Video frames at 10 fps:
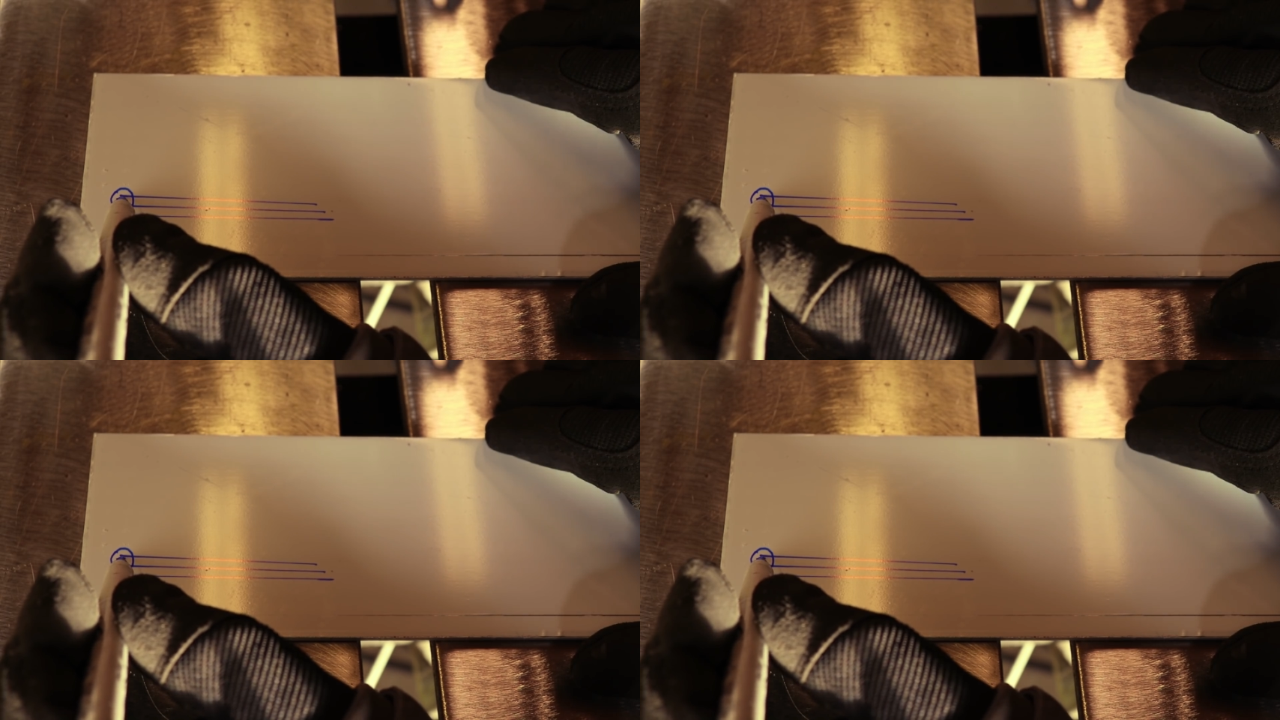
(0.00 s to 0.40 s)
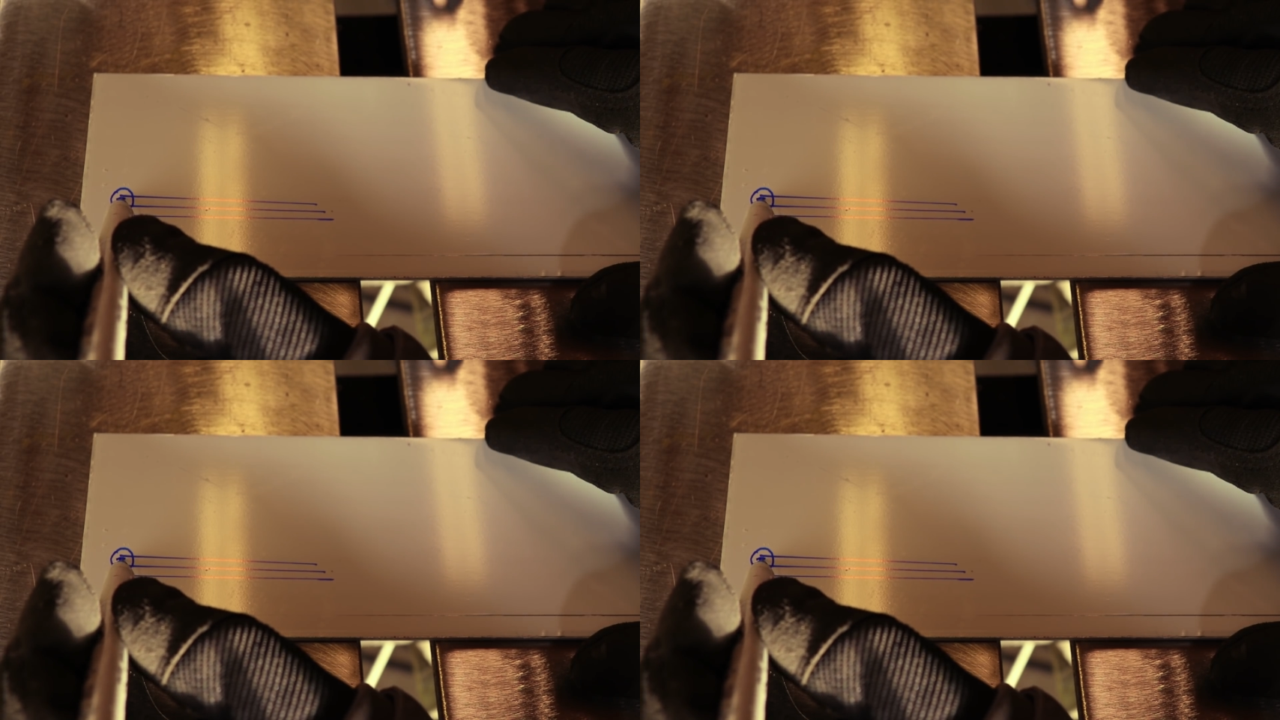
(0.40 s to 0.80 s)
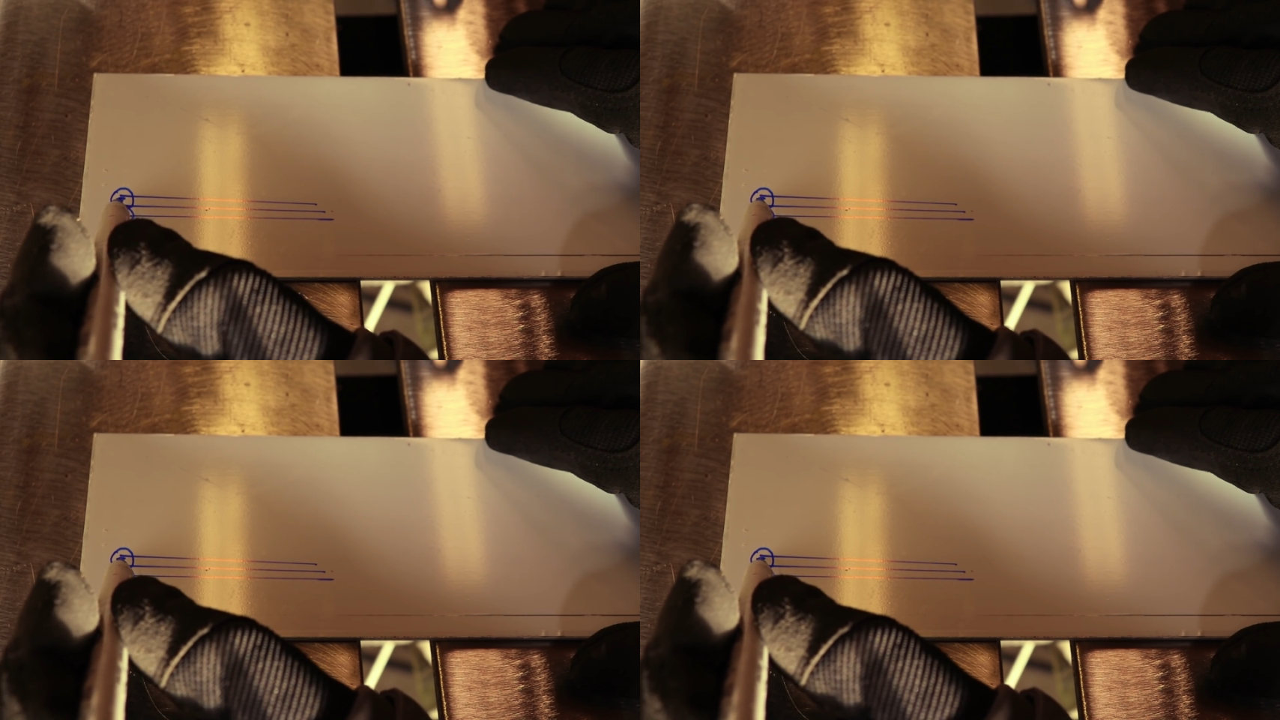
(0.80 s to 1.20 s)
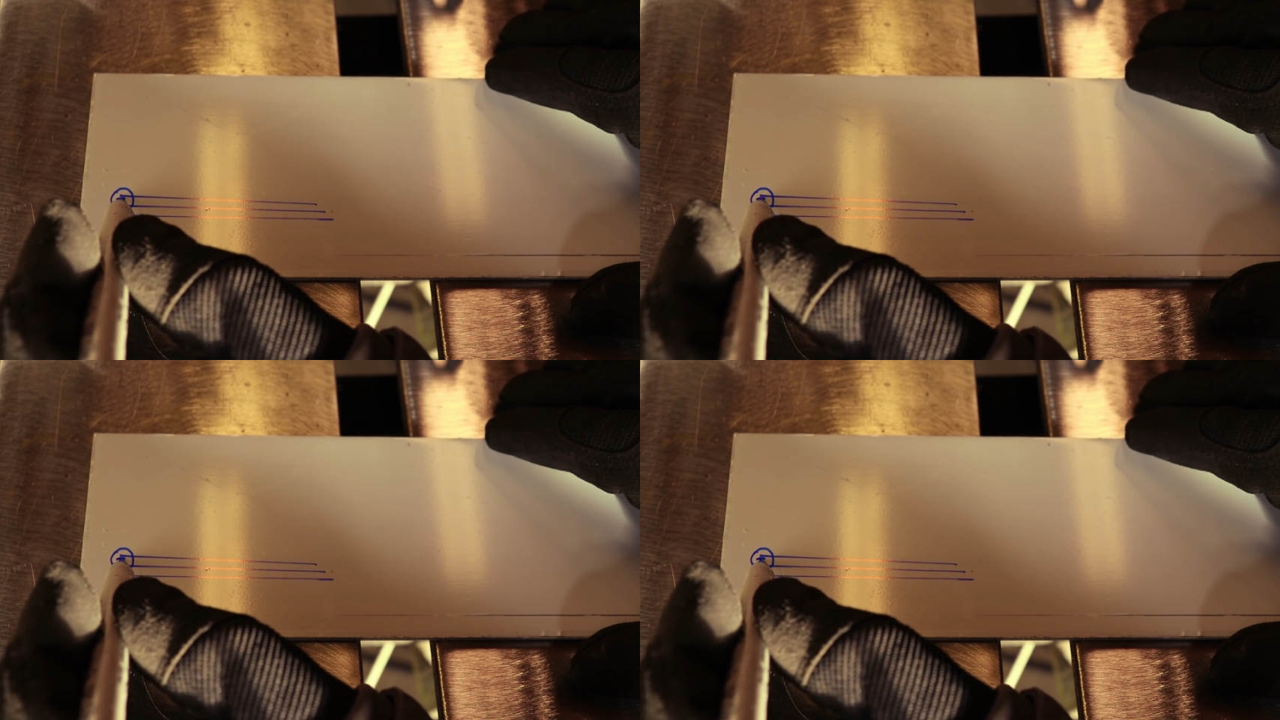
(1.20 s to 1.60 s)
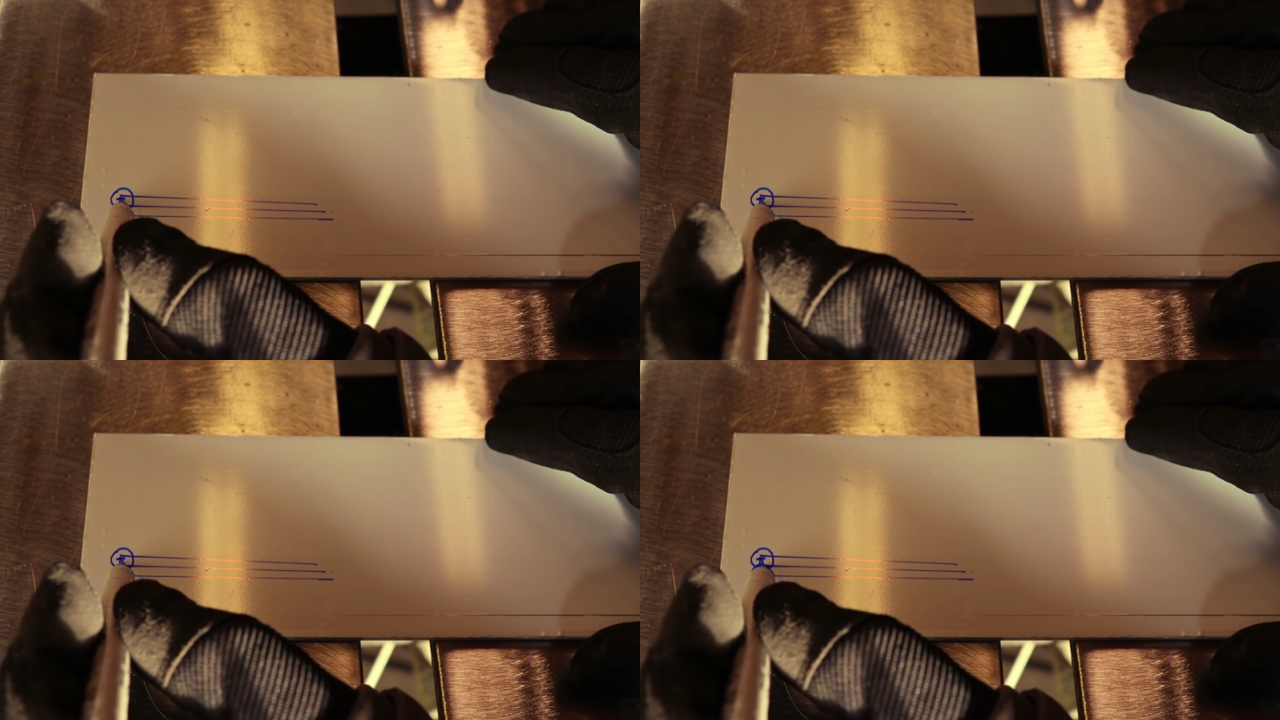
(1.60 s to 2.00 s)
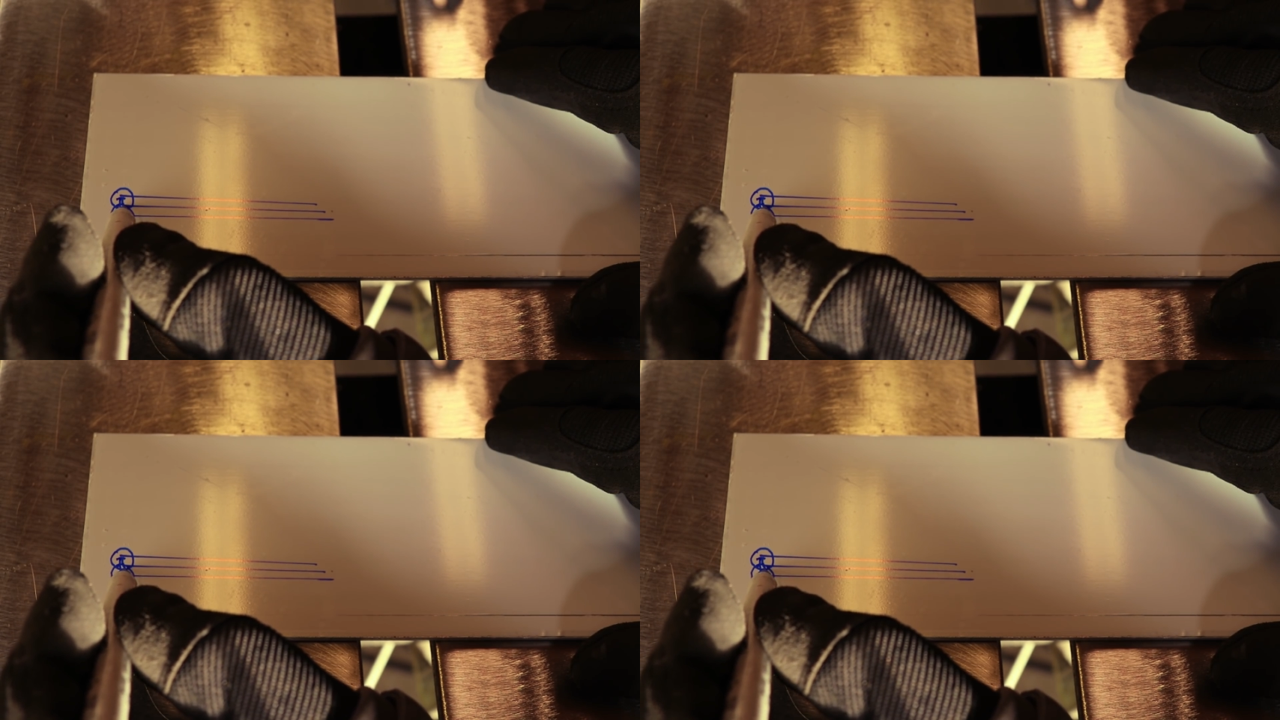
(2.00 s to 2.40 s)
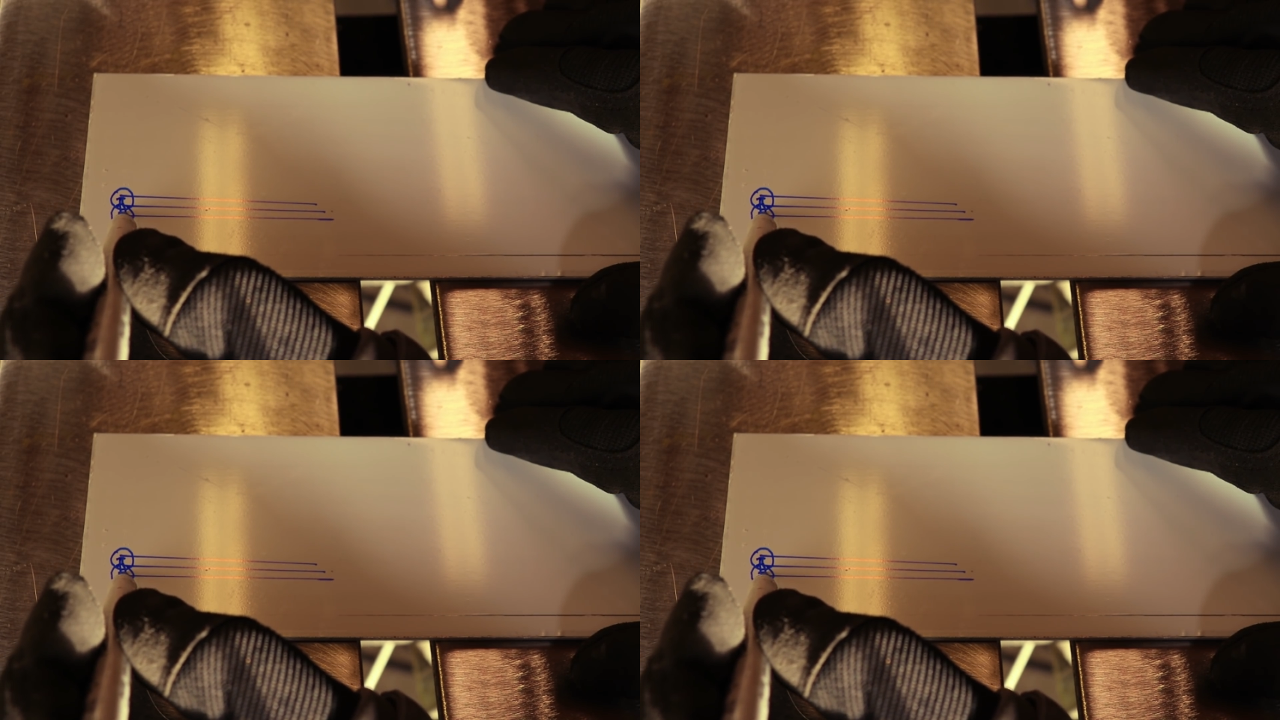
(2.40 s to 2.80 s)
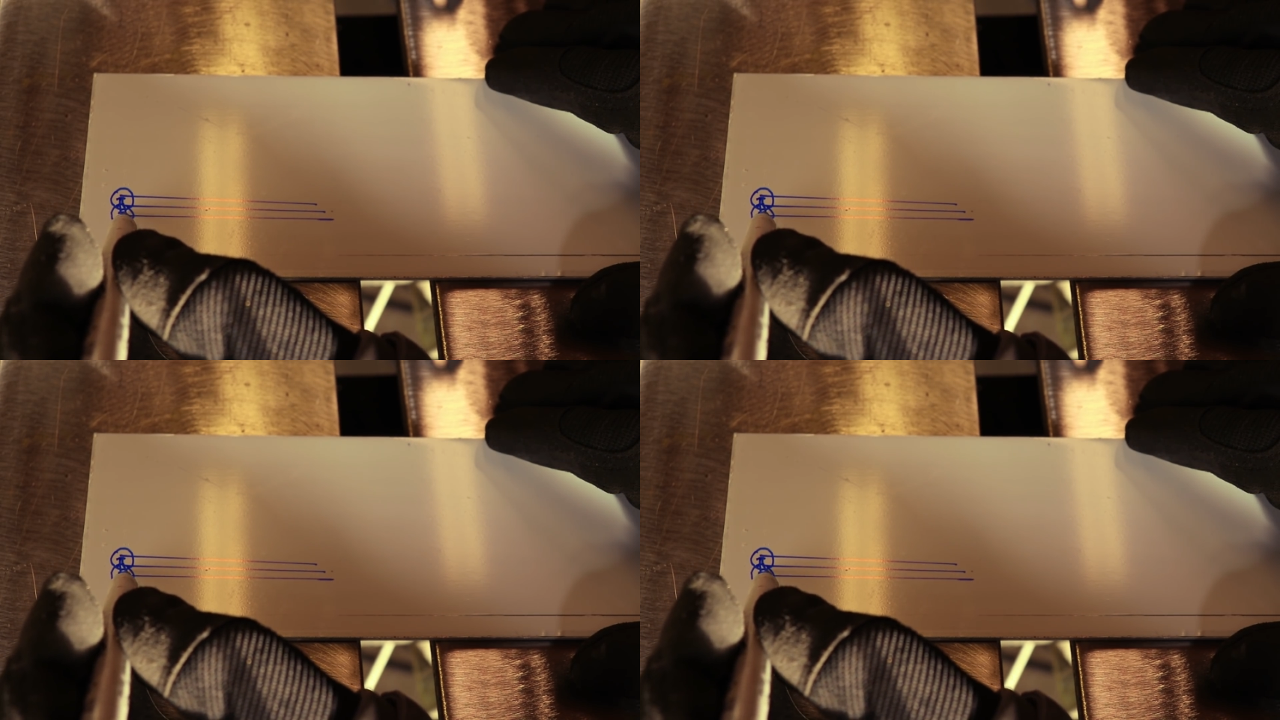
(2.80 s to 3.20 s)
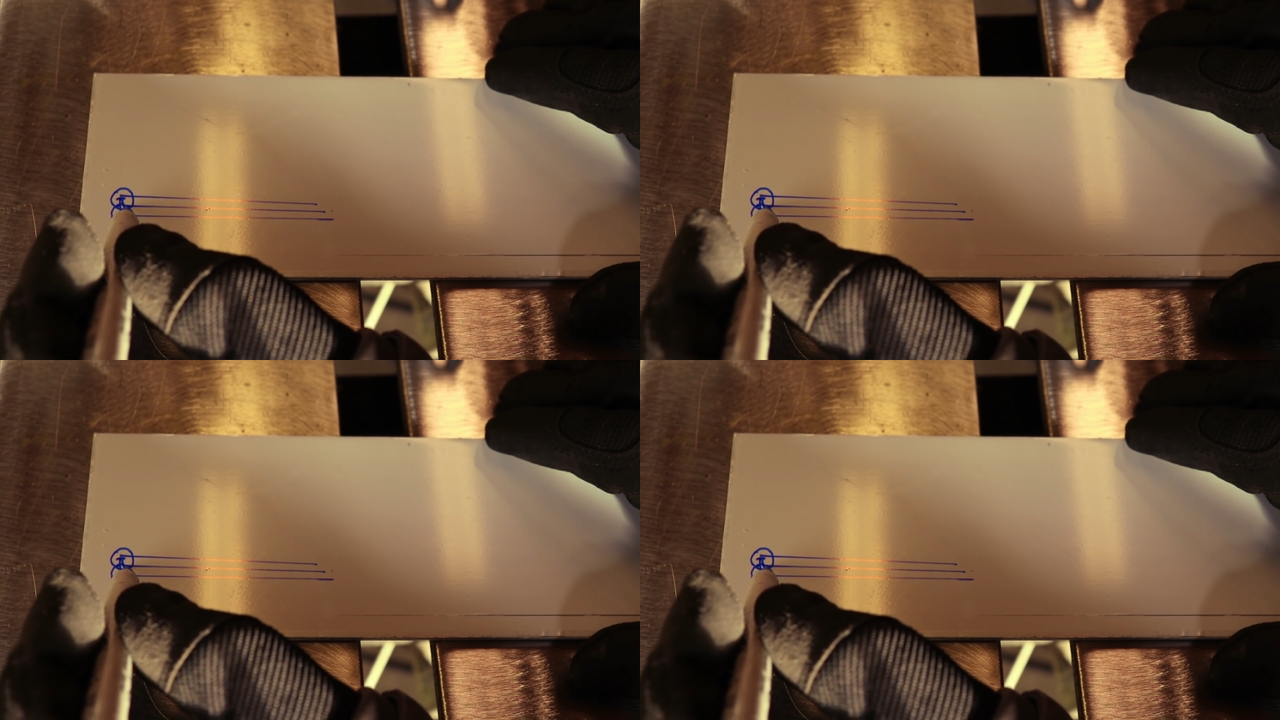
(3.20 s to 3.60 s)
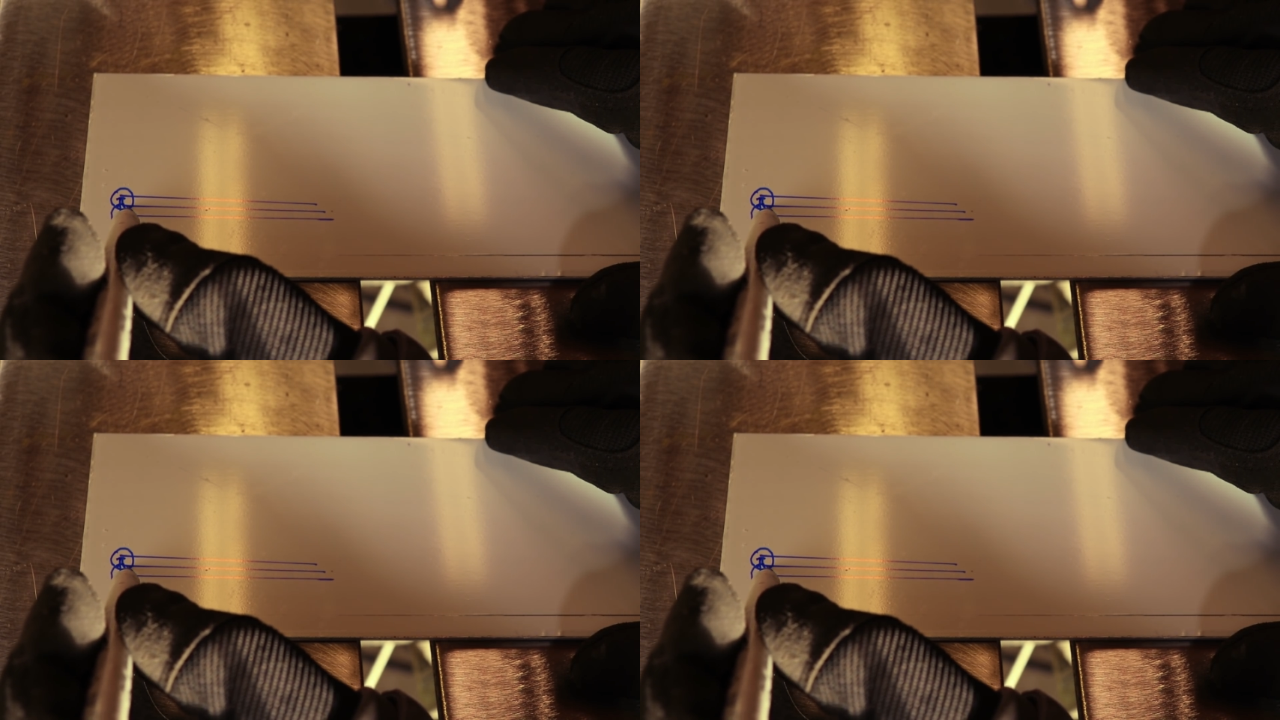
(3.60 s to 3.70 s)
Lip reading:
Nobody's mouth can be seen.